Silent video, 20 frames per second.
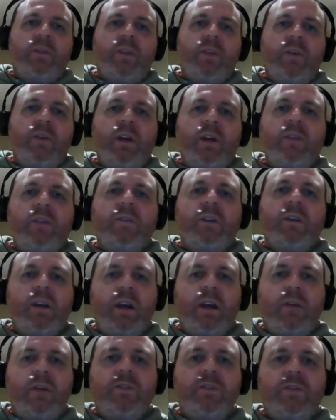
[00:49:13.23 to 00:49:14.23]
There isn't
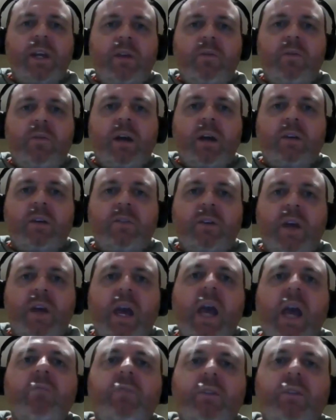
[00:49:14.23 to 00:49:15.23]
enough T-Rex
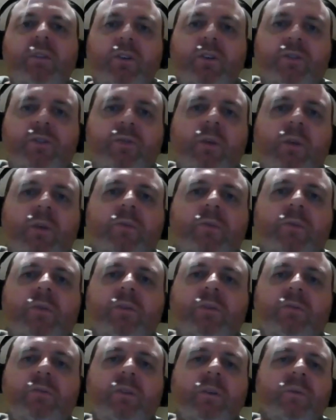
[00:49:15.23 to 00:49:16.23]
and Velociraptor in
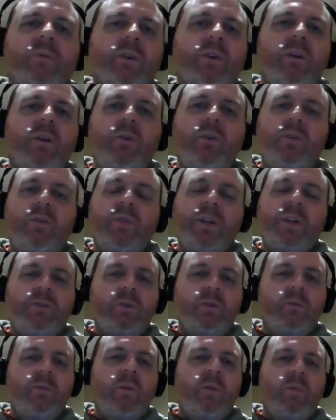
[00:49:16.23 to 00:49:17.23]
this film. So look, they're
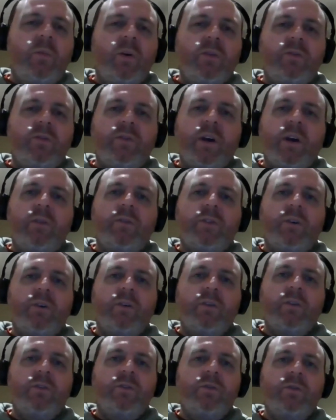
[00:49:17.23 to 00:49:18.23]
two of my most favorite
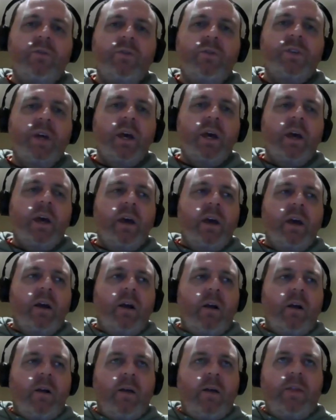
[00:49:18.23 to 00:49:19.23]
dinosaurs.
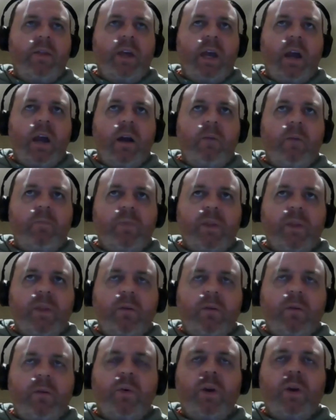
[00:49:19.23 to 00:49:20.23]
The
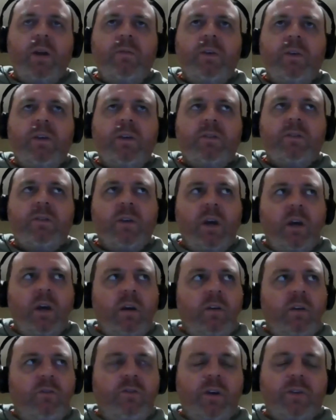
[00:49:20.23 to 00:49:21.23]
previous
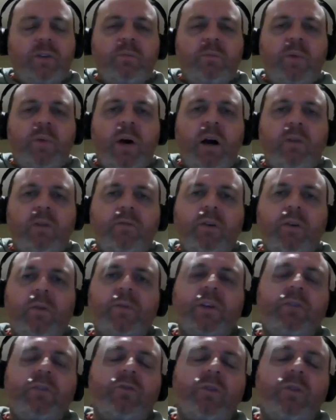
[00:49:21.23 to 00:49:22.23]
Jurassic Park
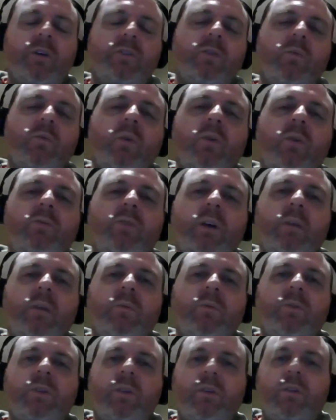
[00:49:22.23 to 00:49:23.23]
films and Jurassic World
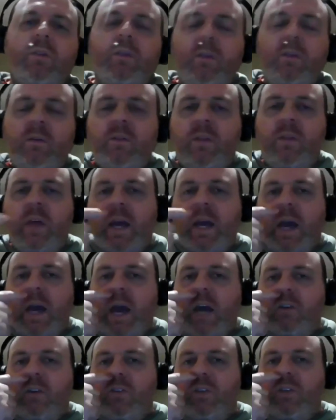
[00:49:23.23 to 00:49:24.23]
films, they
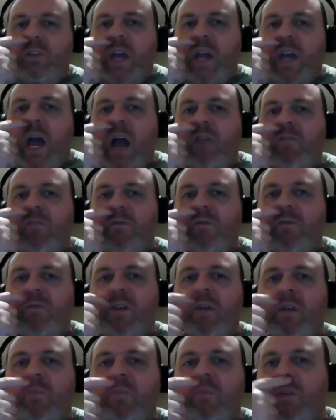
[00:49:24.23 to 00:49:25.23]
actually have a
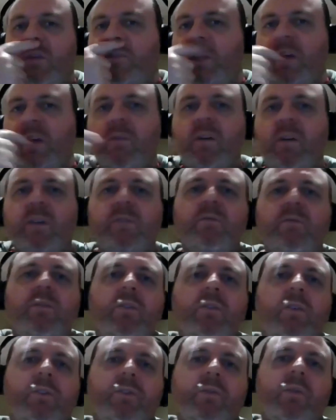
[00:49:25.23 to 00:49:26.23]
fair bit of T-Rex and
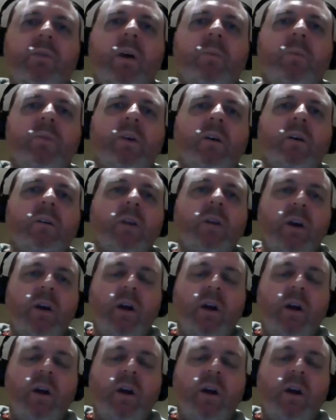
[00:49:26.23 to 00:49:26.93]
Velociraptor.